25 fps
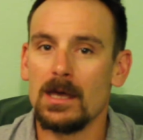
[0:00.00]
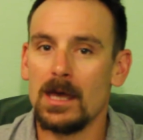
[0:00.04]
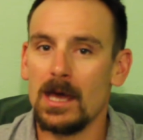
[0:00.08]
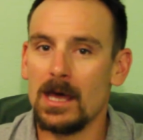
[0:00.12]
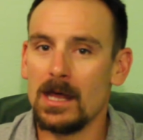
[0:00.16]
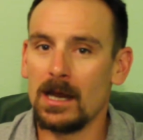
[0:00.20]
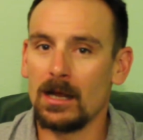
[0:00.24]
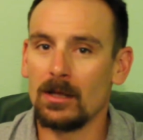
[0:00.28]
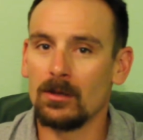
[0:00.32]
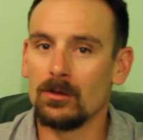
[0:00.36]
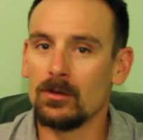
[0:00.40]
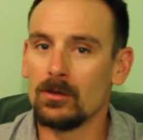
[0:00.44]

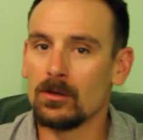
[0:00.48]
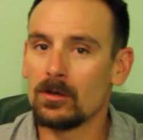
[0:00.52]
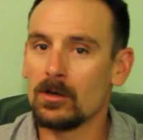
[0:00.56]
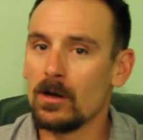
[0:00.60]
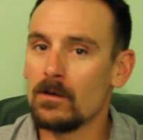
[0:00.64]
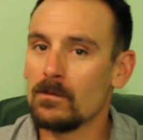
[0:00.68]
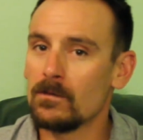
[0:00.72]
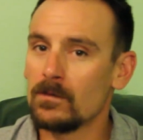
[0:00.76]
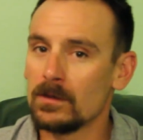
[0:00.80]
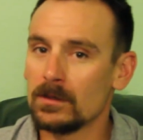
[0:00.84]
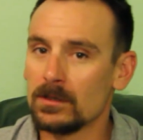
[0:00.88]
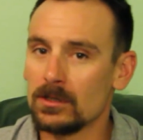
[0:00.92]
And I look
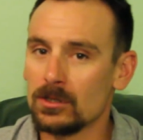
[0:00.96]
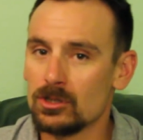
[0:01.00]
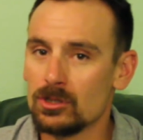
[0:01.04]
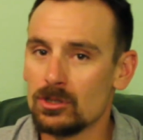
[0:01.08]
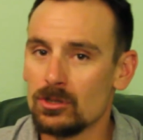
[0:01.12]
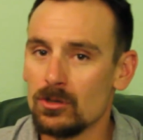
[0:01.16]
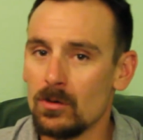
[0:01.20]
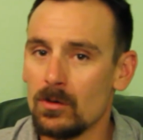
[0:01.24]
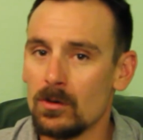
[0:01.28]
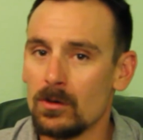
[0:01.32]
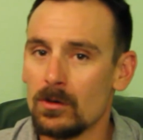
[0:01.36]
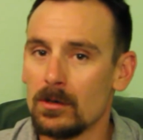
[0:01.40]
over at the
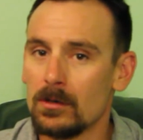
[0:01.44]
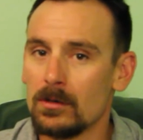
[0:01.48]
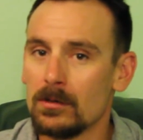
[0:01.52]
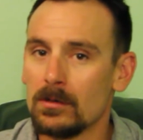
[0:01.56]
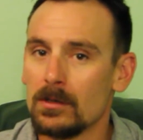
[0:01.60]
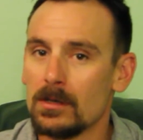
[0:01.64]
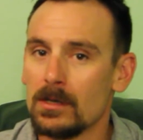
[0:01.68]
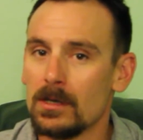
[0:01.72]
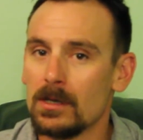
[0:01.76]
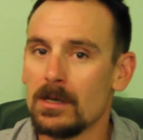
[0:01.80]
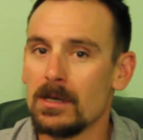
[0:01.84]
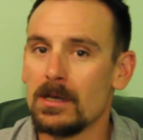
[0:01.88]
shore
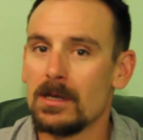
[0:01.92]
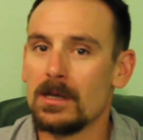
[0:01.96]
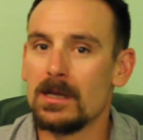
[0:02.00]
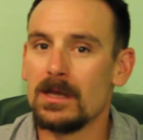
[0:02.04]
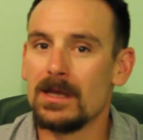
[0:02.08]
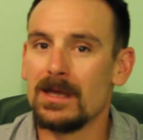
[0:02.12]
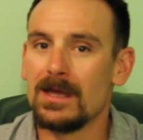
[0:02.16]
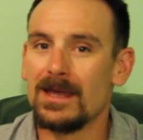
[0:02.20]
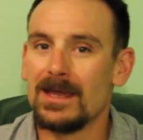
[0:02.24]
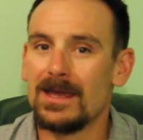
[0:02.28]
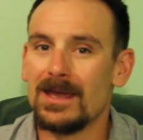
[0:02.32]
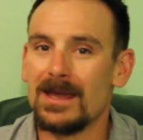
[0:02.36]

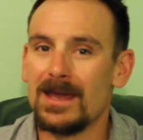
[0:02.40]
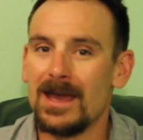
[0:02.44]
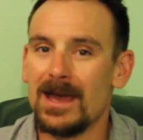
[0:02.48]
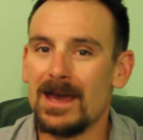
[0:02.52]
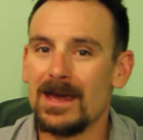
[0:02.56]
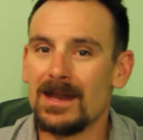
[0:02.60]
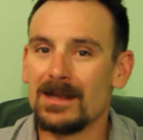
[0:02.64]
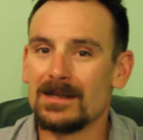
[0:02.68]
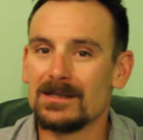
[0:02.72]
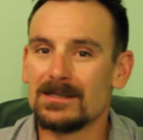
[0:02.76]
and